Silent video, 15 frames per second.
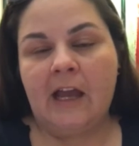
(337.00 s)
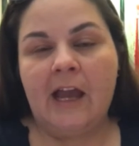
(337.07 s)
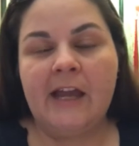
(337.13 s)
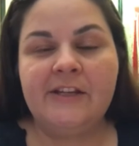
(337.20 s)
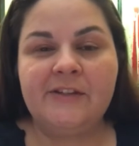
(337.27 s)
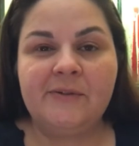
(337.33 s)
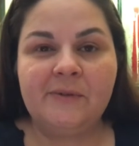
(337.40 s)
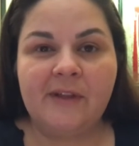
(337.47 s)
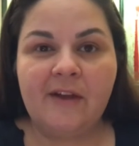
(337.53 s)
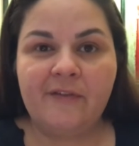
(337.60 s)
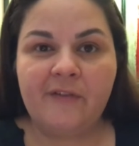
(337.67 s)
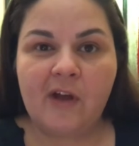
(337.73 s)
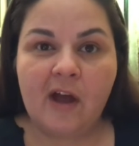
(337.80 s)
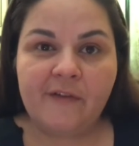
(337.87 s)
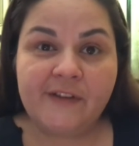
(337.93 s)
I do love
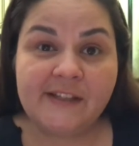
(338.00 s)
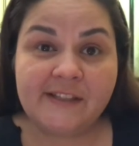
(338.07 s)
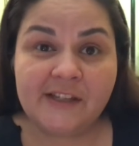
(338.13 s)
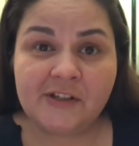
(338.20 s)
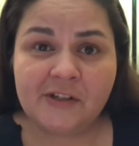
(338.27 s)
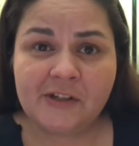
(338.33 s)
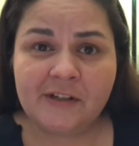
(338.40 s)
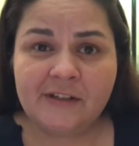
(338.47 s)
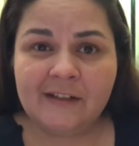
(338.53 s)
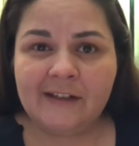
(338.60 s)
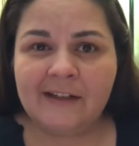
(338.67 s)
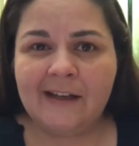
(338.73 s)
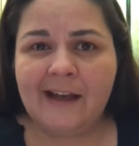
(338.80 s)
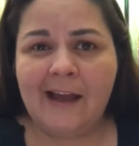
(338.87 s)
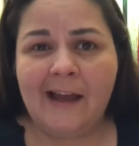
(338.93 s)
Coffee Stitcher.
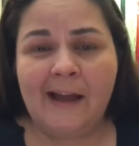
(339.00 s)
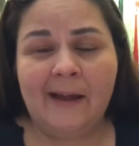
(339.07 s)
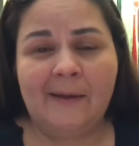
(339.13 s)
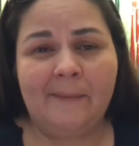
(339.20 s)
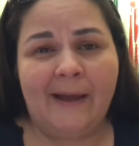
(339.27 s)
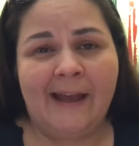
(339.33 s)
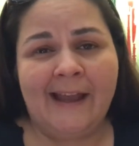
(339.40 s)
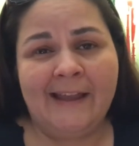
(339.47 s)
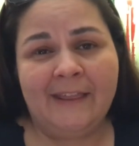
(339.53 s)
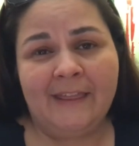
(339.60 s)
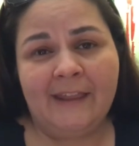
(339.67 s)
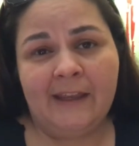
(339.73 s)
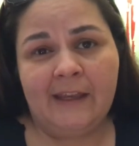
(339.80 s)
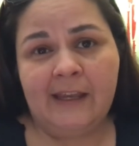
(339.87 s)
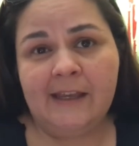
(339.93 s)
I
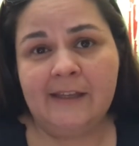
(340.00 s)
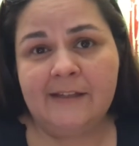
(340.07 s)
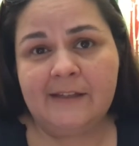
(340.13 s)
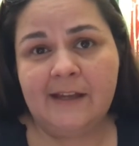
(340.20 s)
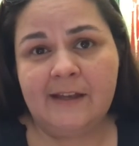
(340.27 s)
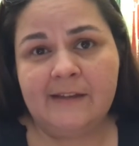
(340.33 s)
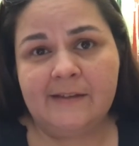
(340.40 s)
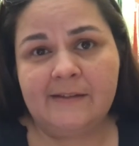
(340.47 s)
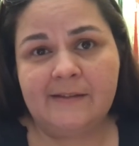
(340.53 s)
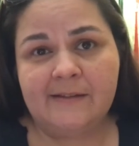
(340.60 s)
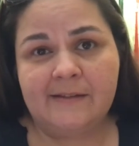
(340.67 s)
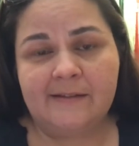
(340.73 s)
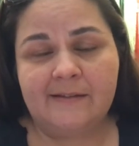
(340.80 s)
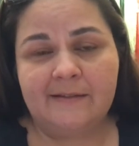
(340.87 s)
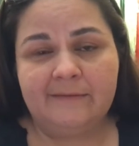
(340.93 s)
think he
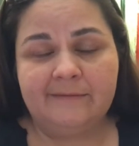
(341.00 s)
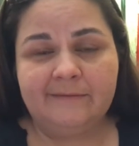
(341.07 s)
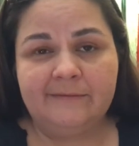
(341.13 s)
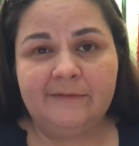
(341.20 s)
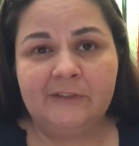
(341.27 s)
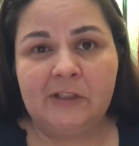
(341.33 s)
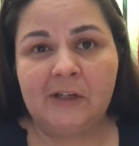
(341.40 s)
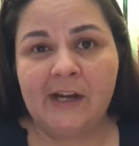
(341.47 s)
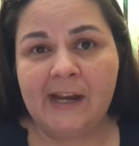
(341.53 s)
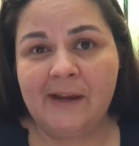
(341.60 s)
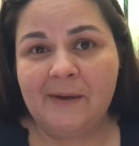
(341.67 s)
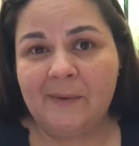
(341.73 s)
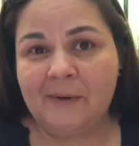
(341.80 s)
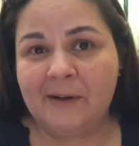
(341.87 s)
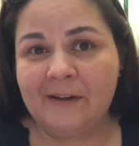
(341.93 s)
does
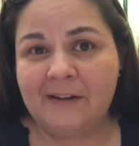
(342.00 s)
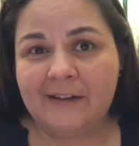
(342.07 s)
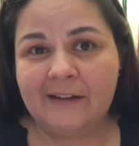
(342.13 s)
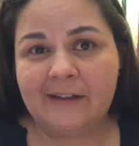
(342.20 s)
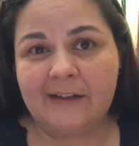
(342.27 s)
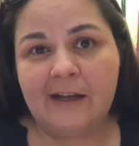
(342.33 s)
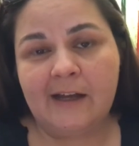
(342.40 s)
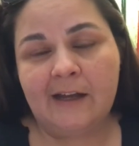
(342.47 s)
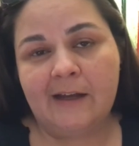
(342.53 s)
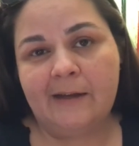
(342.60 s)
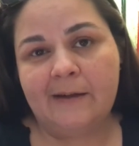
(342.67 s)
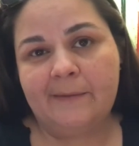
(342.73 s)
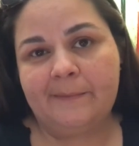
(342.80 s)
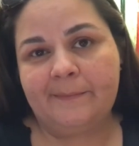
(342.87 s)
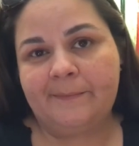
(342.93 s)
great work.
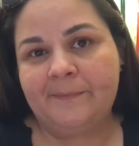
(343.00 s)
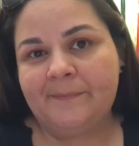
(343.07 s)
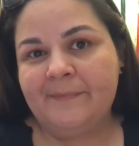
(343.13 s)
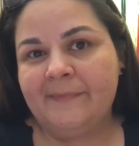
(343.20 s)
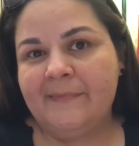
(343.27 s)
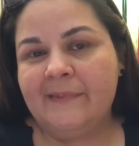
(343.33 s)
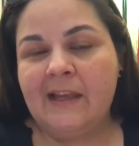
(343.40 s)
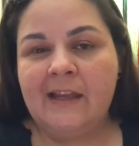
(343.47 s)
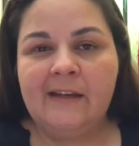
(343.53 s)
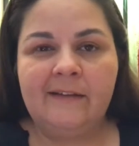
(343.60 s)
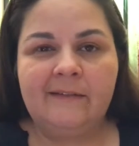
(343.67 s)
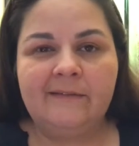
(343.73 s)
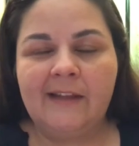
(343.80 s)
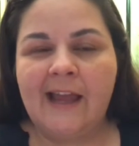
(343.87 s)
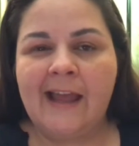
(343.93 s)

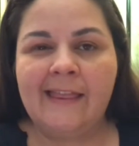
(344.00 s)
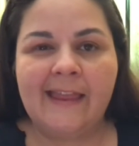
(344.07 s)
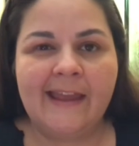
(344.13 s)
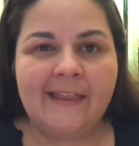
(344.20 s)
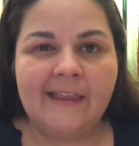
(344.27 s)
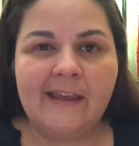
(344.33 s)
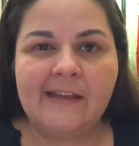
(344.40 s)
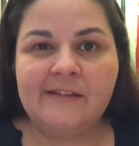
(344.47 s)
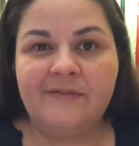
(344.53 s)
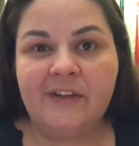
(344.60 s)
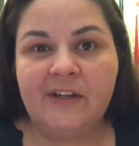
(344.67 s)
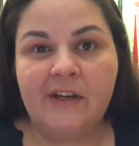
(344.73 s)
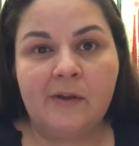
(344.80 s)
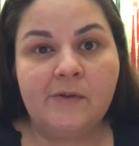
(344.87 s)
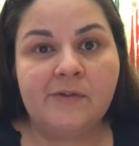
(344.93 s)
And I like that his
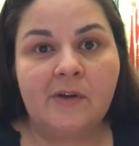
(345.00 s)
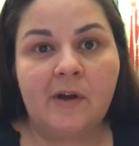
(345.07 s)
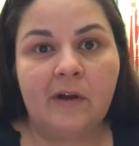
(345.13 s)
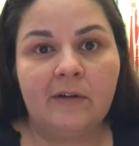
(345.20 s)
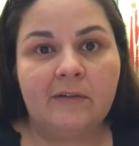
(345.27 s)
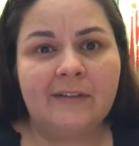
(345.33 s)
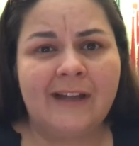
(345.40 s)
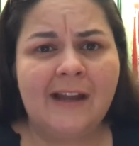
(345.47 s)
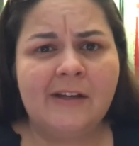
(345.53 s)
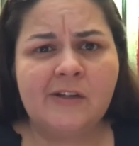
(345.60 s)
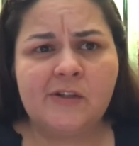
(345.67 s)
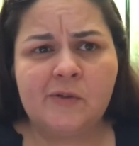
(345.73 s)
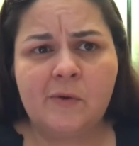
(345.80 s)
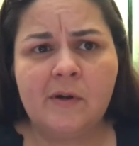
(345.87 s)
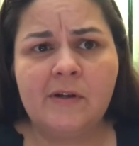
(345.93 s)
videos are kind of
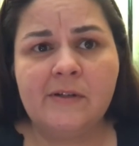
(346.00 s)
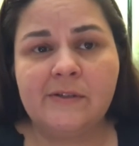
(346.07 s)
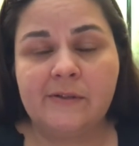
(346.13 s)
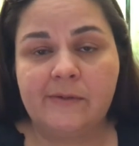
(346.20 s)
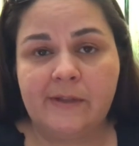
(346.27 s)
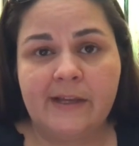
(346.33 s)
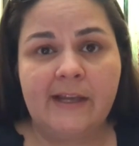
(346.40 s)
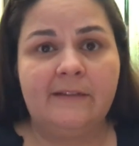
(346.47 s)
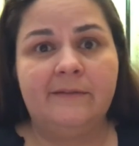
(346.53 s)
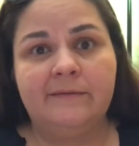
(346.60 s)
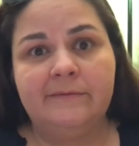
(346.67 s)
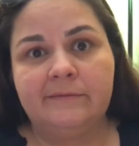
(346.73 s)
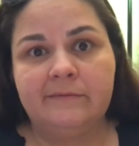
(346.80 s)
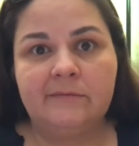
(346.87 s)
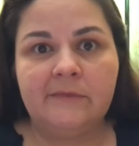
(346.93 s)
short so that,
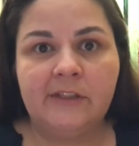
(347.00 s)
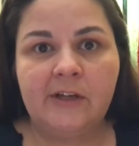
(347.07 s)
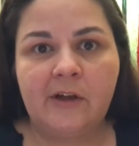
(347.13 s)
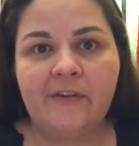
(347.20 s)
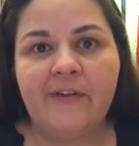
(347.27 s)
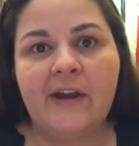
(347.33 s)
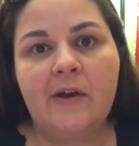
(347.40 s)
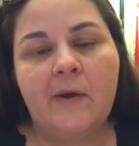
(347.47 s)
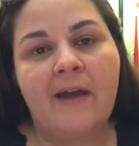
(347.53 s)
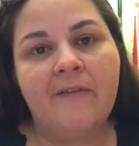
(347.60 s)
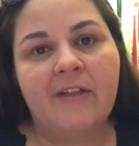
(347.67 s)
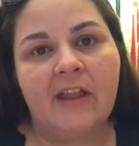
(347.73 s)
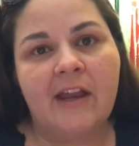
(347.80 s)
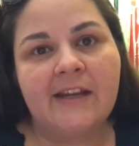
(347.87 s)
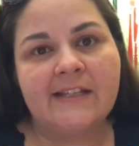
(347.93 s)
you know, if I don't have
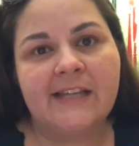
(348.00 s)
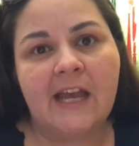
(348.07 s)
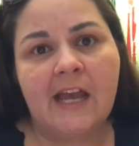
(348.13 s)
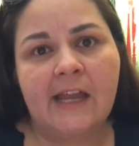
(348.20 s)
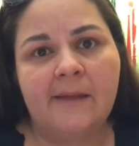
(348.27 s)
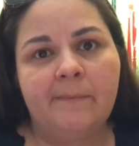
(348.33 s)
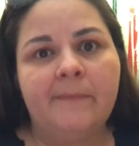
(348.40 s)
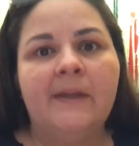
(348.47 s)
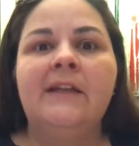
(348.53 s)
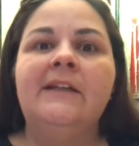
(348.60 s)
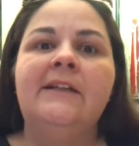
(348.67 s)
a lot of time,